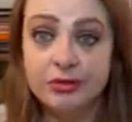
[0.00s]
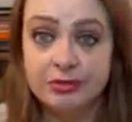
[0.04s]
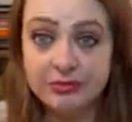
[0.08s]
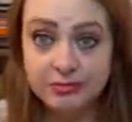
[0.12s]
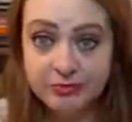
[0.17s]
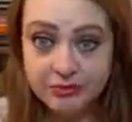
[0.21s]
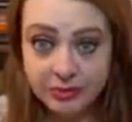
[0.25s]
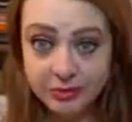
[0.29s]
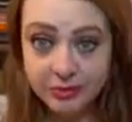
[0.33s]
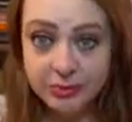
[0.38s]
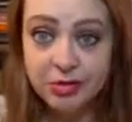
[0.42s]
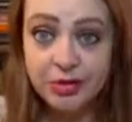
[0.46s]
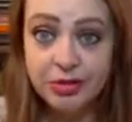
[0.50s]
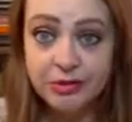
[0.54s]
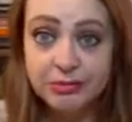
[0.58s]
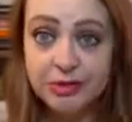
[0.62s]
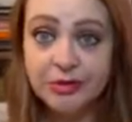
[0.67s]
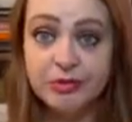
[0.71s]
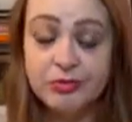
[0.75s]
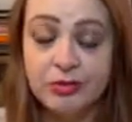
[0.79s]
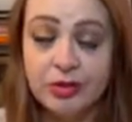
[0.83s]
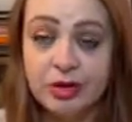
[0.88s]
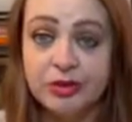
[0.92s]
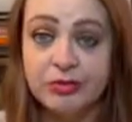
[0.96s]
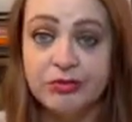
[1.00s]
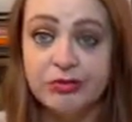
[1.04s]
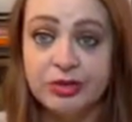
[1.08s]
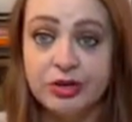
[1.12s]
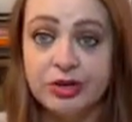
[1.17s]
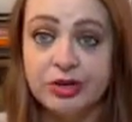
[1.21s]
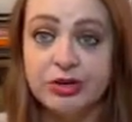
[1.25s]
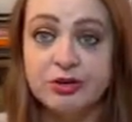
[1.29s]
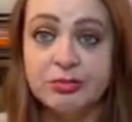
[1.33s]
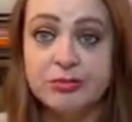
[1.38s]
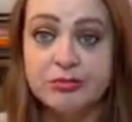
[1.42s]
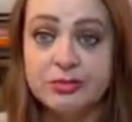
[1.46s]
We put him in one
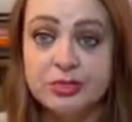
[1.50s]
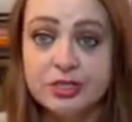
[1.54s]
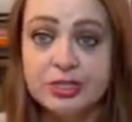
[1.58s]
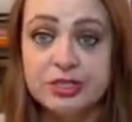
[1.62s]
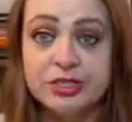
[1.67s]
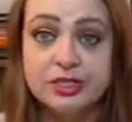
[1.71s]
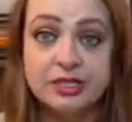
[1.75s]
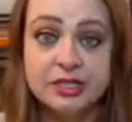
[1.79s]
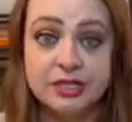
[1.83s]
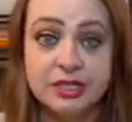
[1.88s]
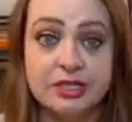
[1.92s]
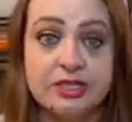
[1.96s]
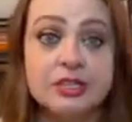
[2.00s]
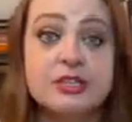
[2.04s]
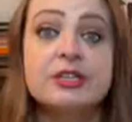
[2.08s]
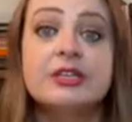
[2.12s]
room just to